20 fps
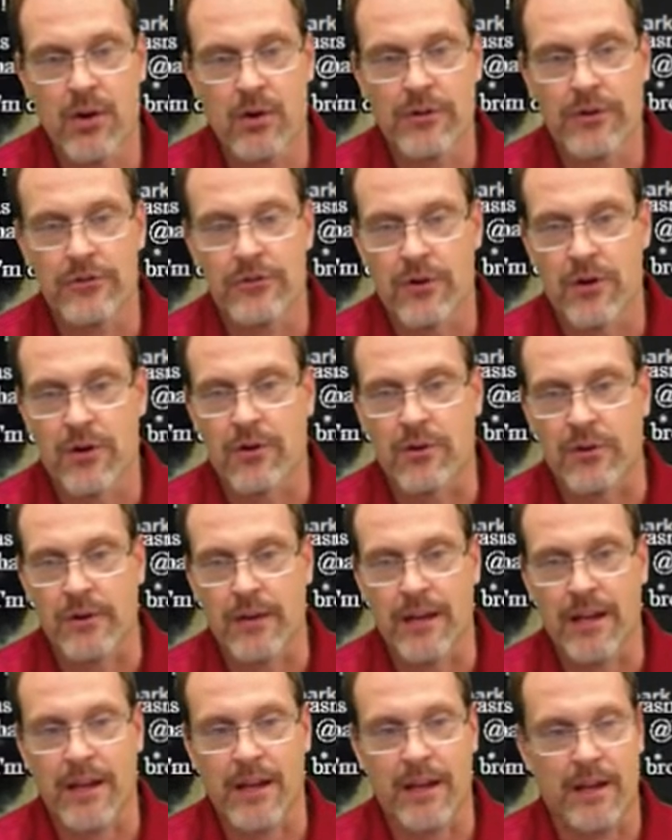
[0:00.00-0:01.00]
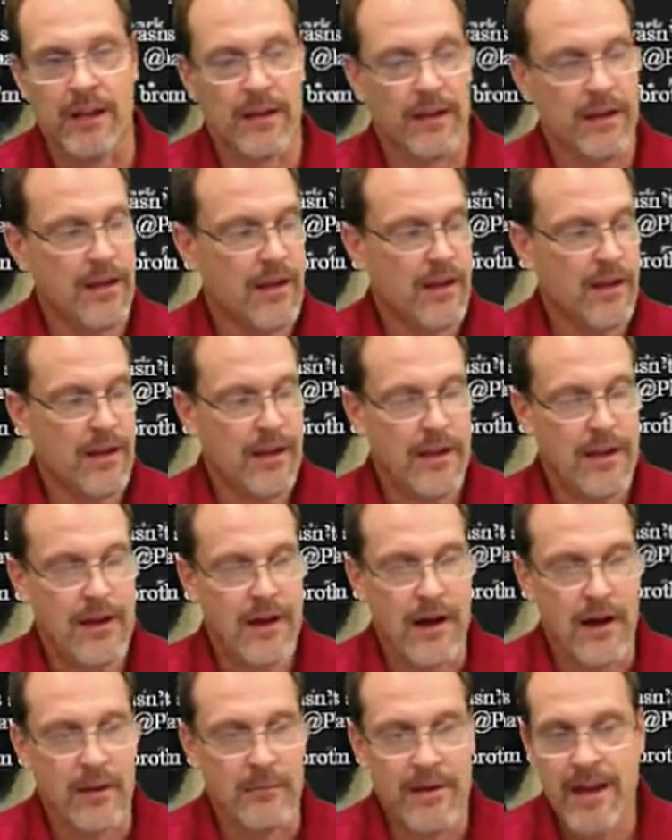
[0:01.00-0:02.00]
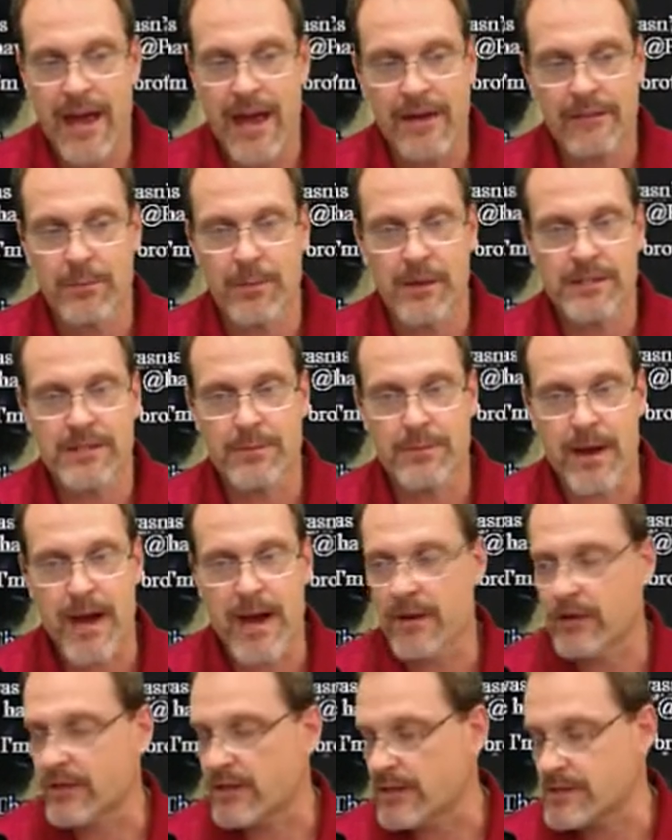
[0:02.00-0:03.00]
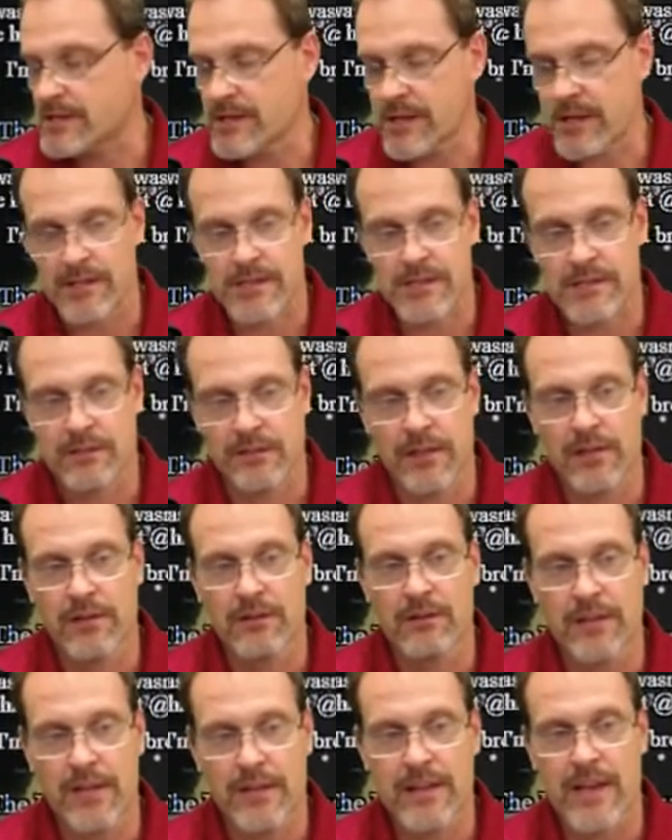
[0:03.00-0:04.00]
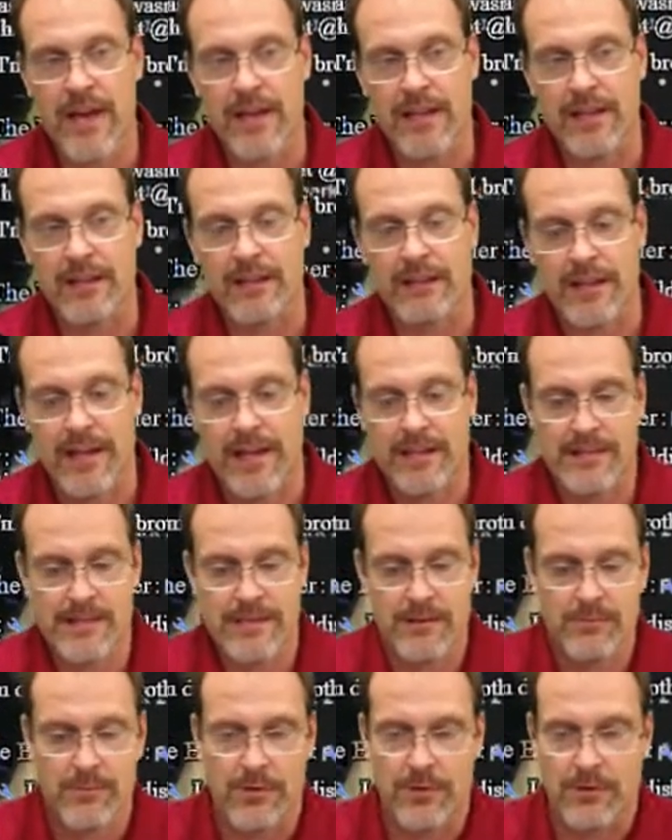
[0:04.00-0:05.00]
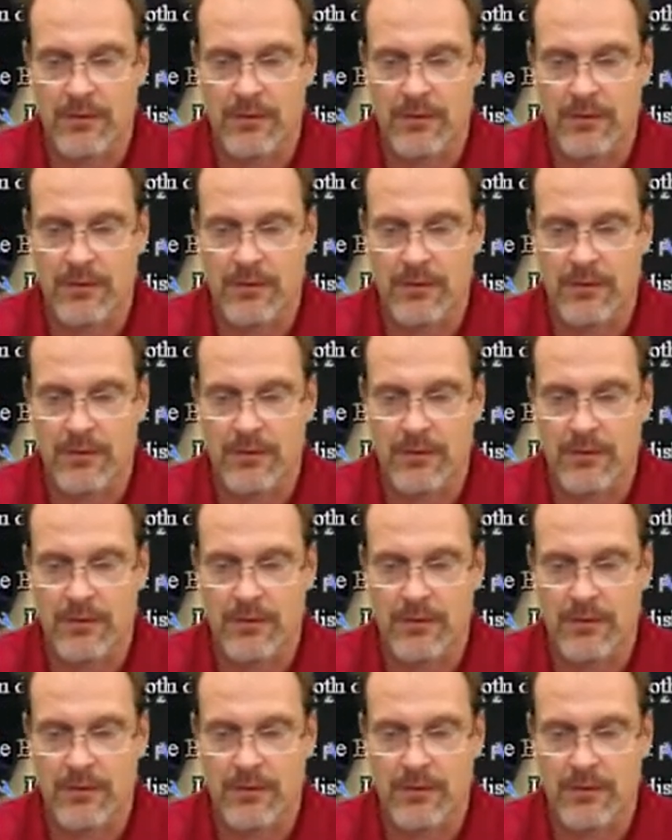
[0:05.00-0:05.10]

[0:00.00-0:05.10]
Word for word: the drone and um, and have a bunch of batteries. It's literally that that simple.